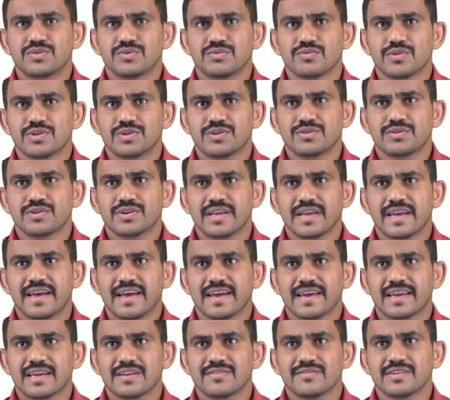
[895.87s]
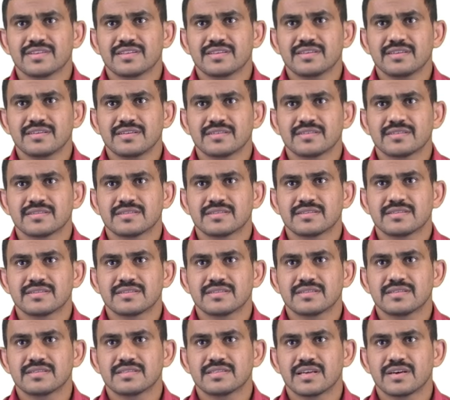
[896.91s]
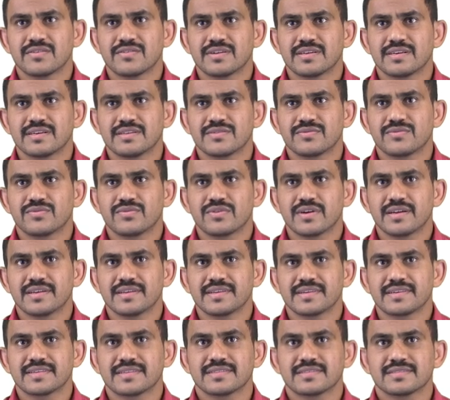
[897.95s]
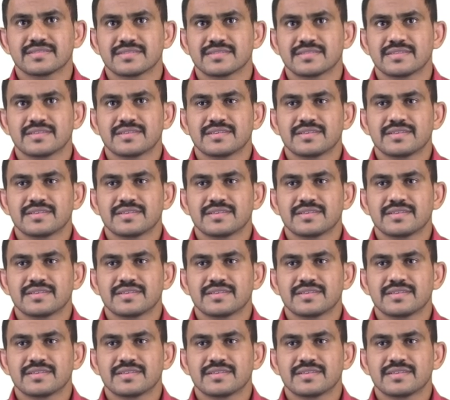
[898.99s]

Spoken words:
120 angle with 75 degrees.